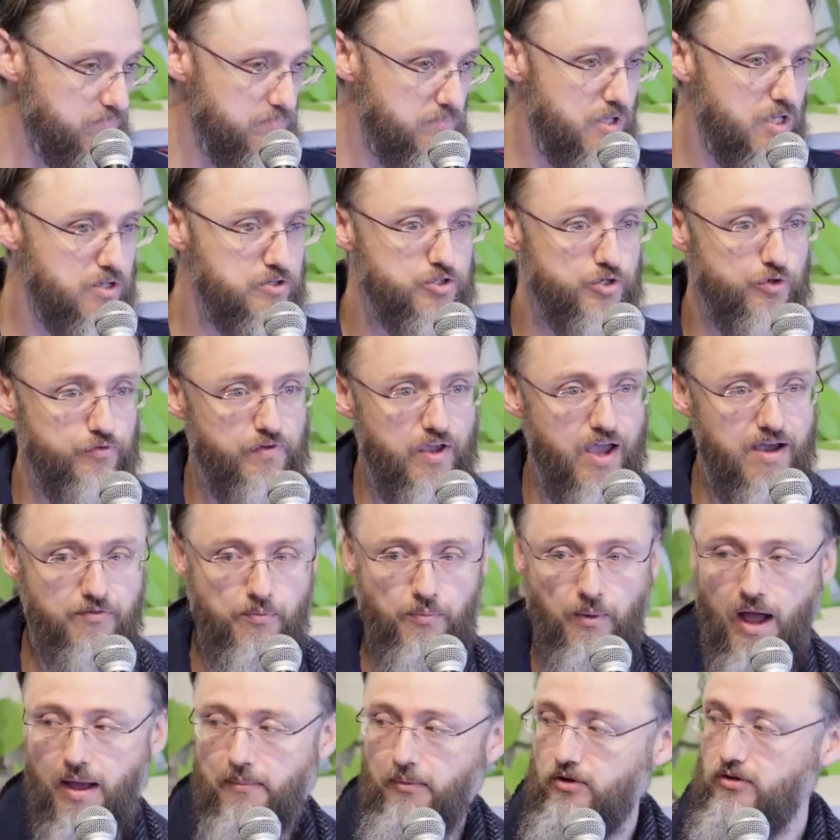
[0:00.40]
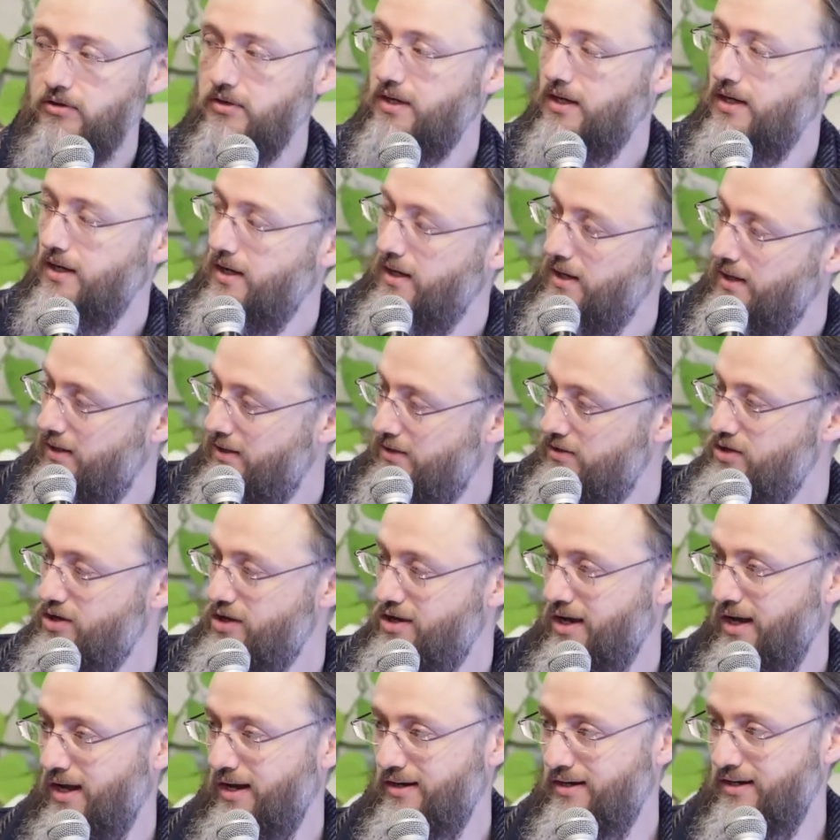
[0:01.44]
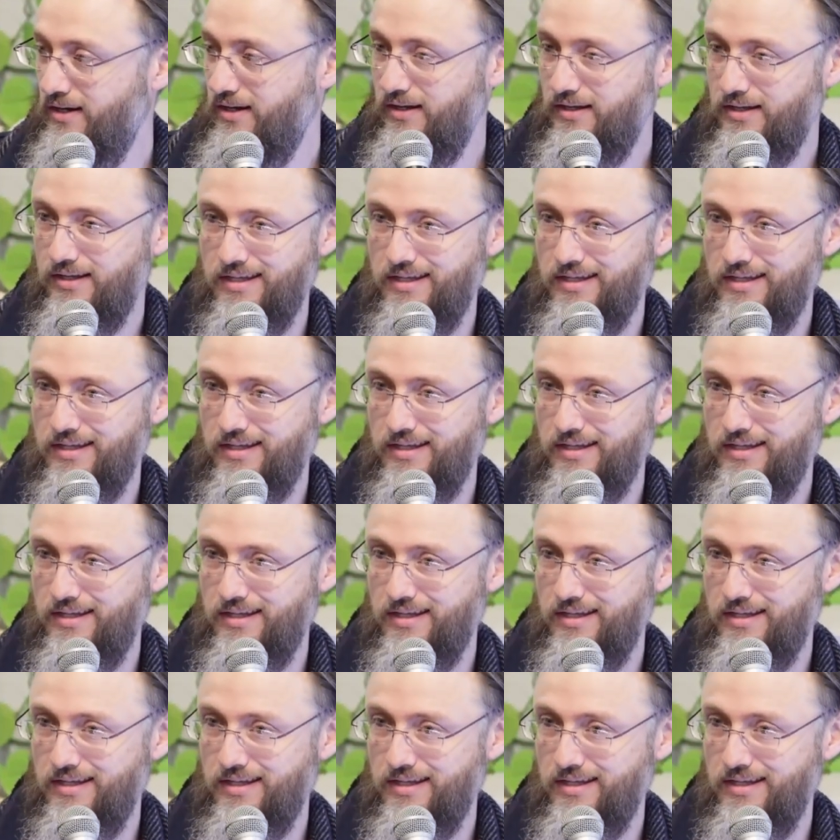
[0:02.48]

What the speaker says: So if you have a Bible, you can